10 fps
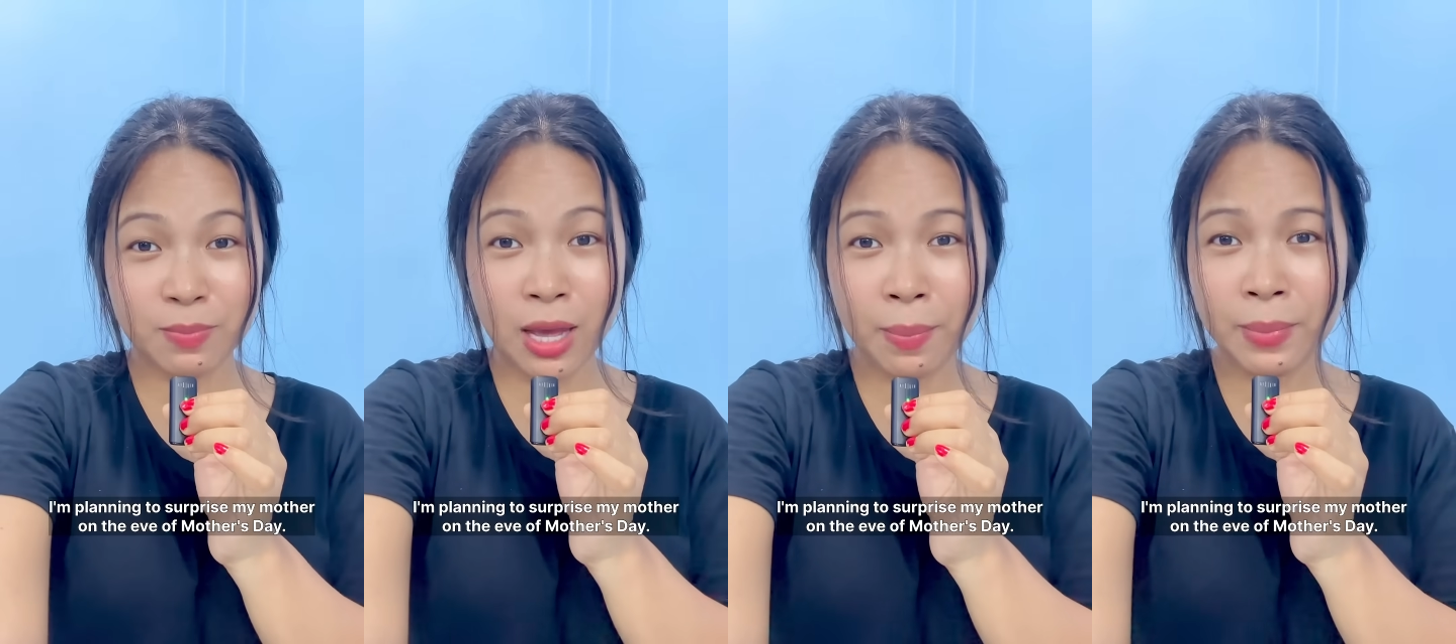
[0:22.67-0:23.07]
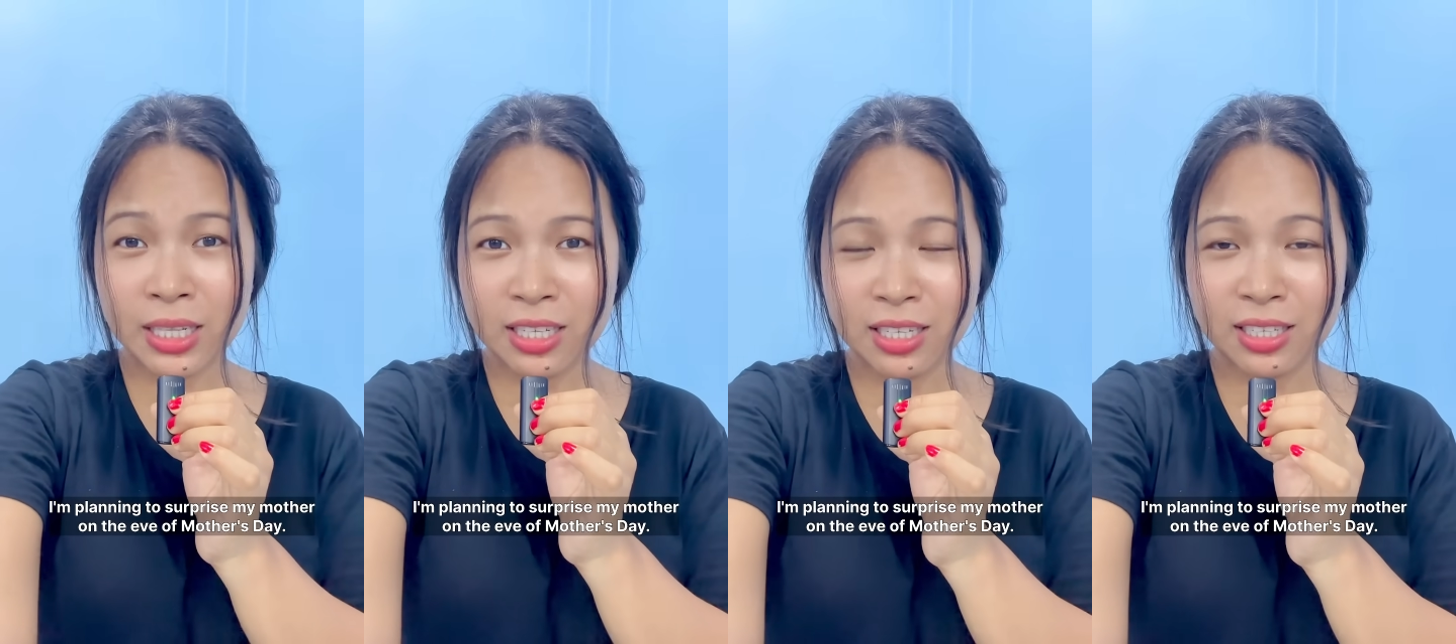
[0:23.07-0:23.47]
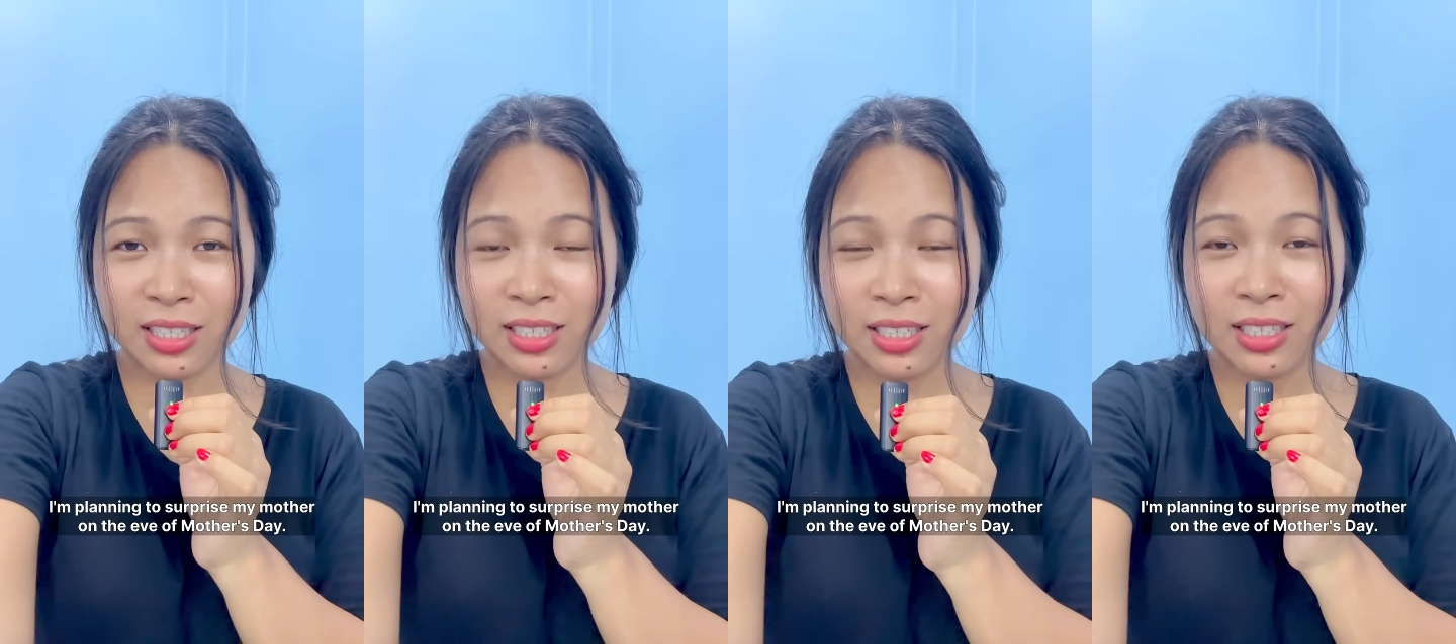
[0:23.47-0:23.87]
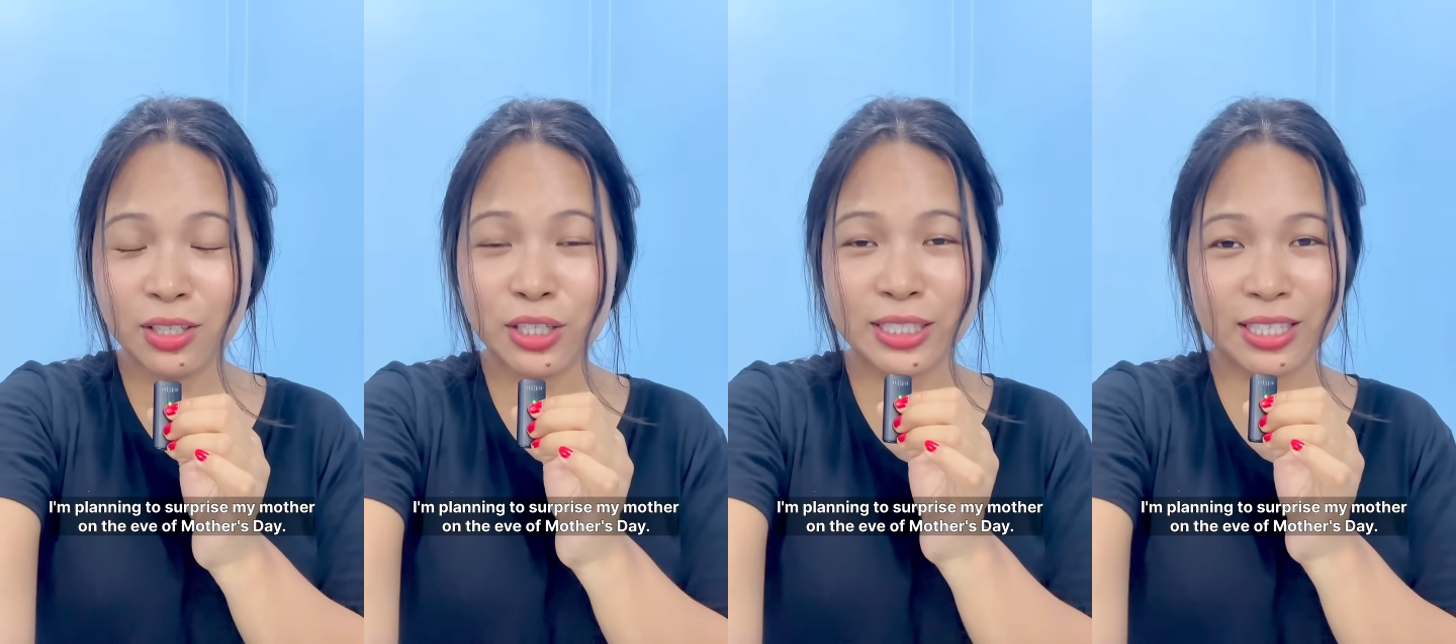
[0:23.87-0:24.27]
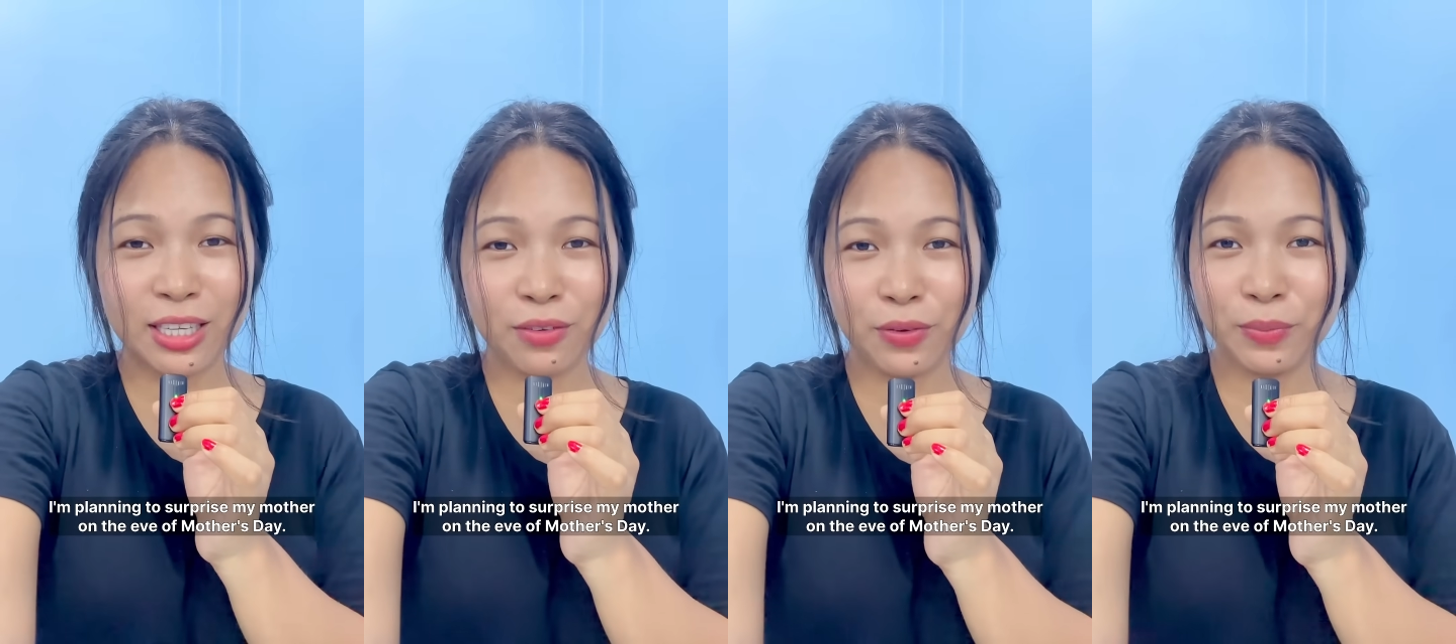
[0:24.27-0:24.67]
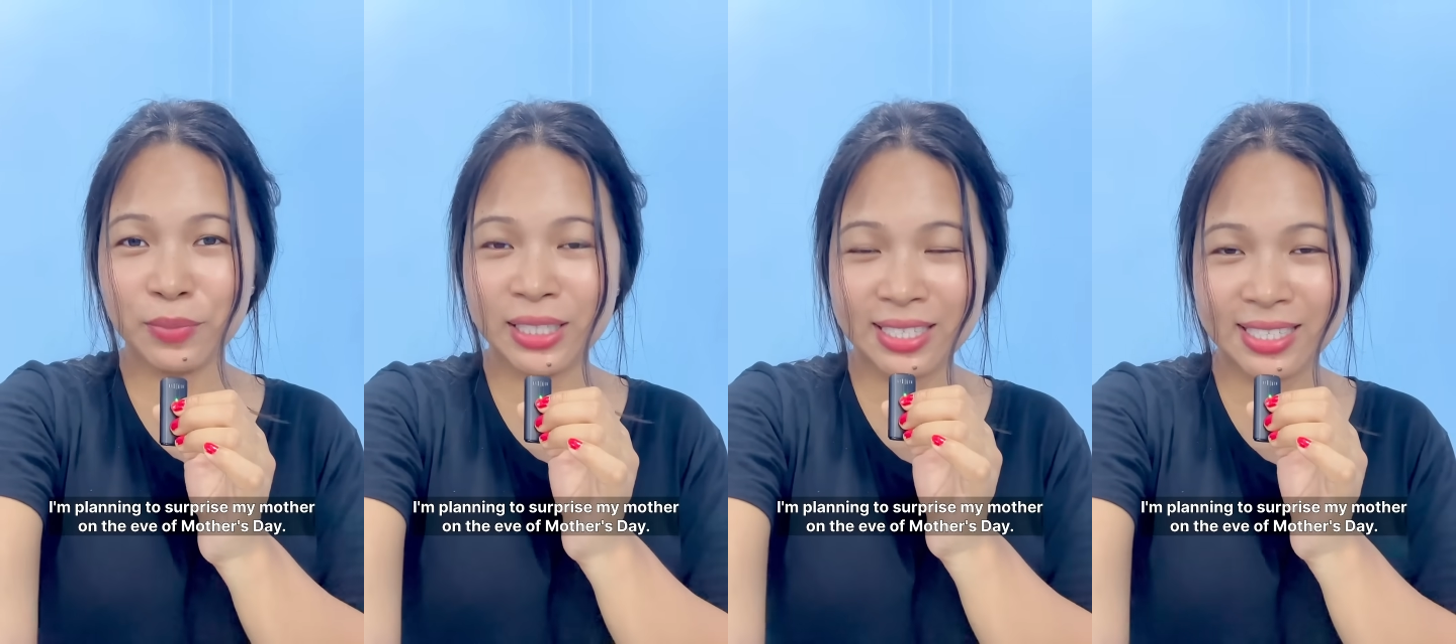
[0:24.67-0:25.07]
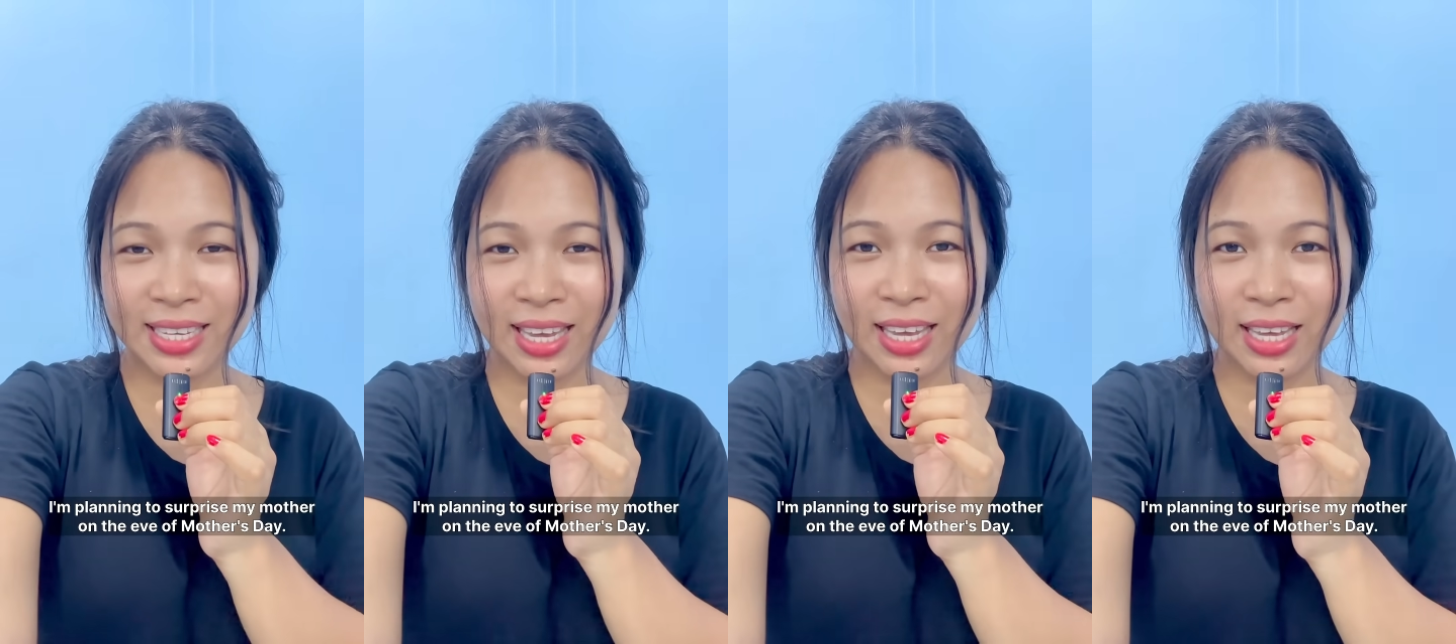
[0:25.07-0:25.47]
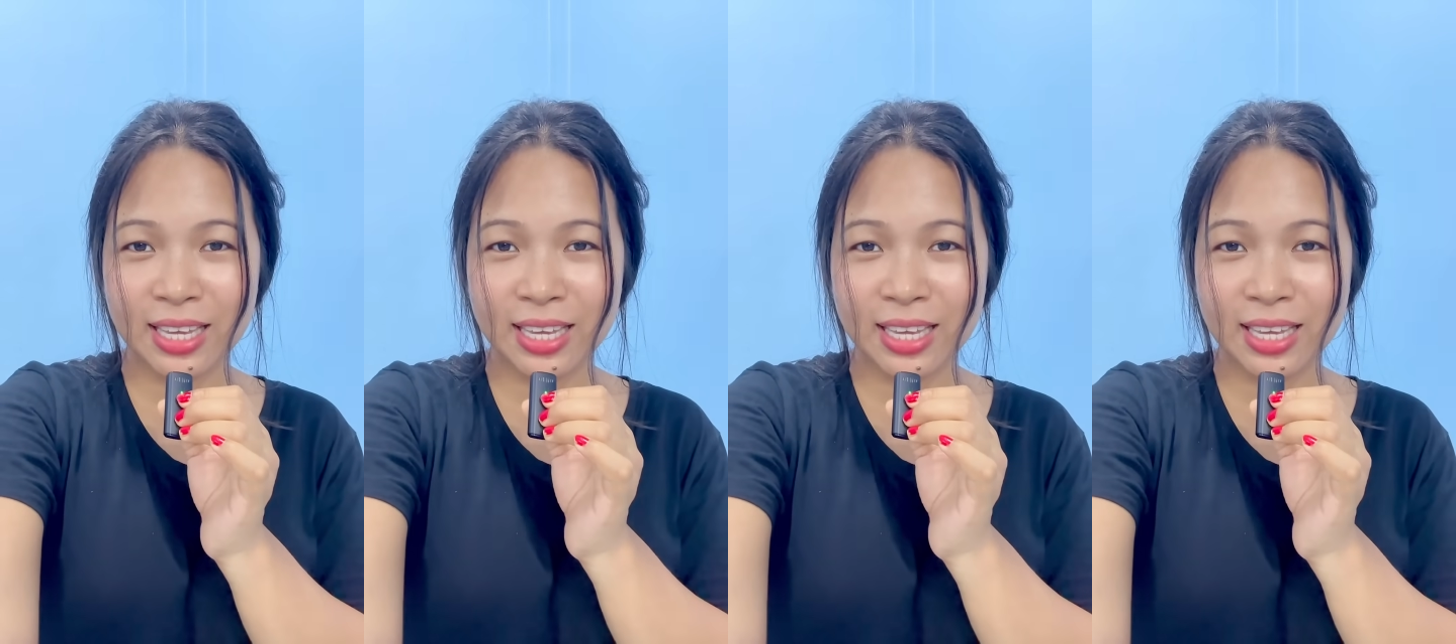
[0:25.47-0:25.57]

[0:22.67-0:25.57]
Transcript: my mother on the eve of Mother's Day.